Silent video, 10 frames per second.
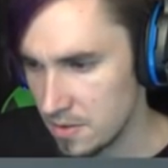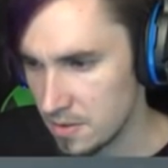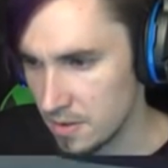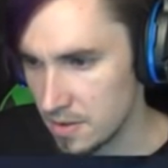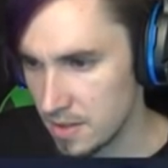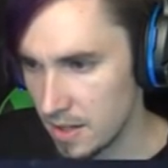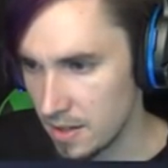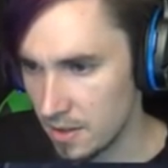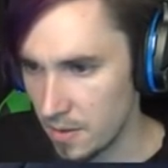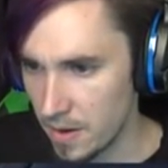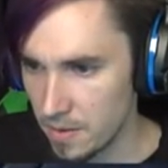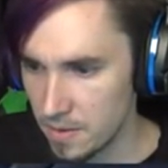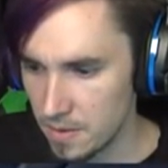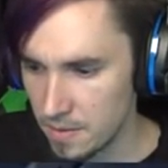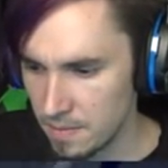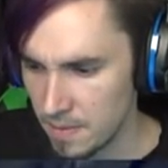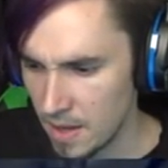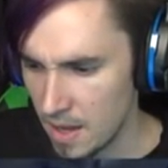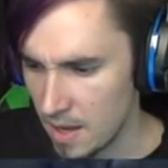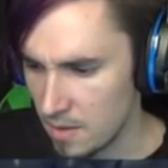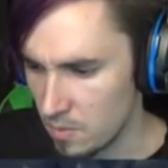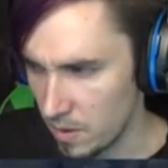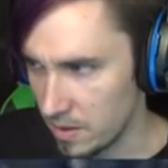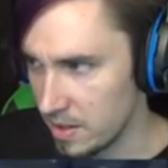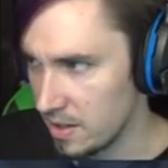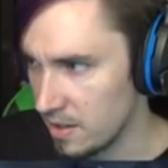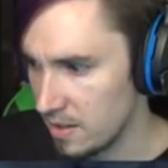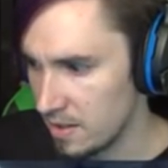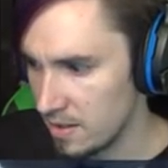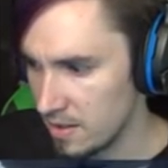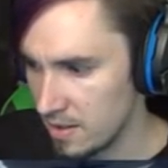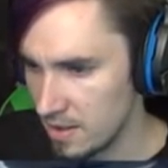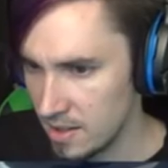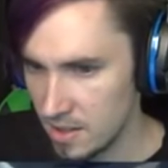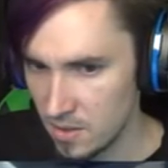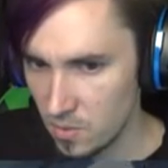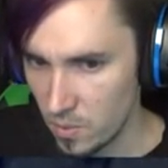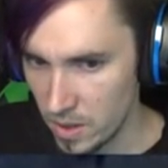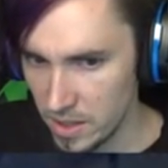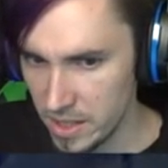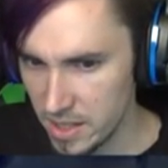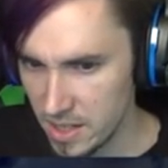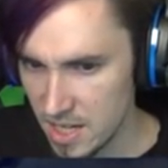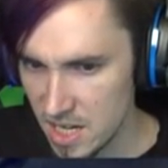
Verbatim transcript: So let's stay on the ground. Really? Really?